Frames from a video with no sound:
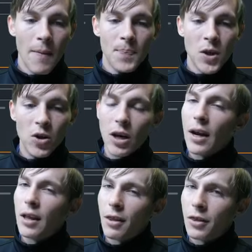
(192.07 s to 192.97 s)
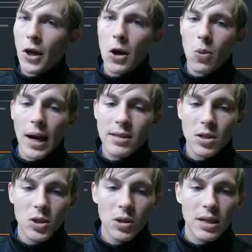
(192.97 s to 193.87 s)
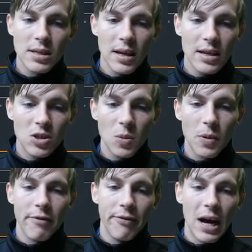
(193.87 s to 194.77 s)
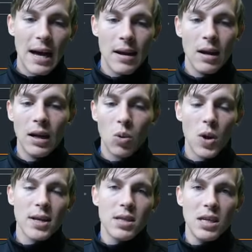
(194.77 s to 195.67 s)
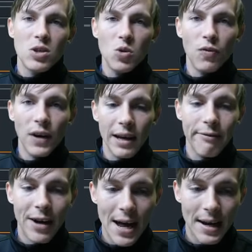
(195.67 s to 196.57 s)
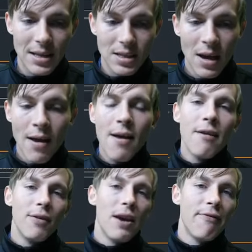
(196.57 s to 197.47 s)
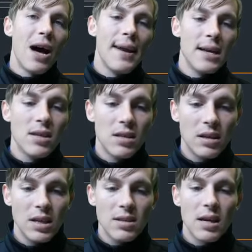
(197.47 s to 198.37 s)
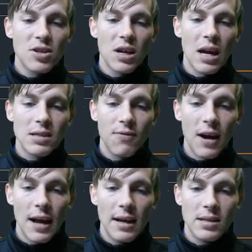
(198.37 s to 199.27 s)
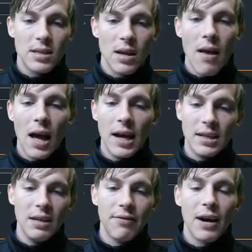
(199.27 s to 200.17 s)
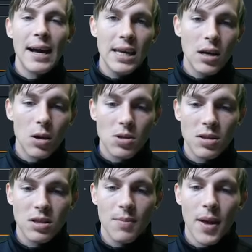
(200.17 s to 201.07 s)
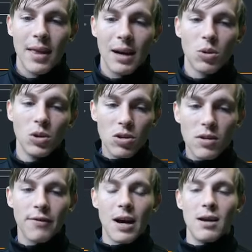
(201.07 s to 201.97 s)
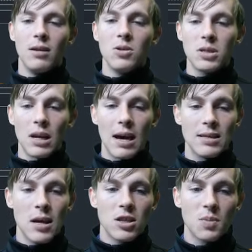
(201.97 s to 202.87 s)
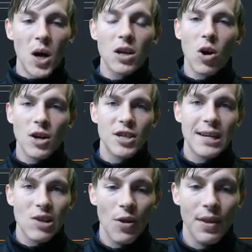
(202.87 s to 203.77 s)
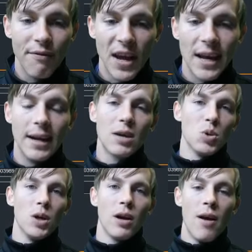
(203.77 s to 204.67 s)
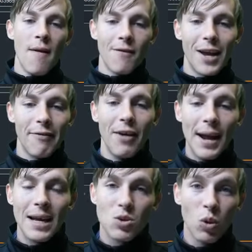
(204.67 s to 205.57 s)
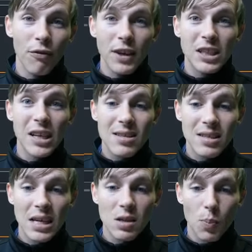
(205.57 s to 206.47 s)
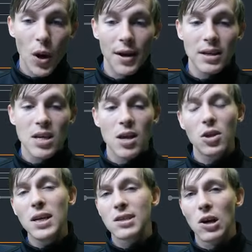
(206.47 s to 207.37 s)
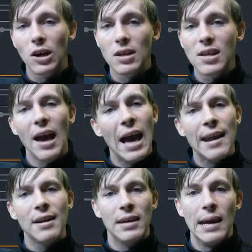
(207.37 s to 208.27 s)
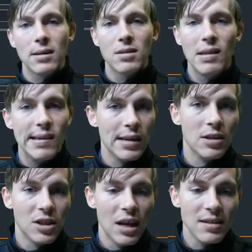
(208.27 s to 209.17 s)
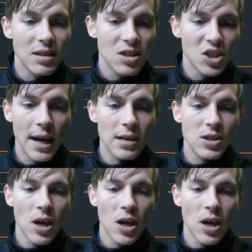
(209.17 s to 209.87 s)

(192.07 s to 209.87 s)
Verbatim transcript: You can a third way to do this is to provide liquidity to Flare Finance. Flare Finance is a decentralized finance, a DeFi ecosystem that will utilize smart contracts on the Flare network. Flare Finance will feature six products, three tokens, and a DEX decentralized exchange.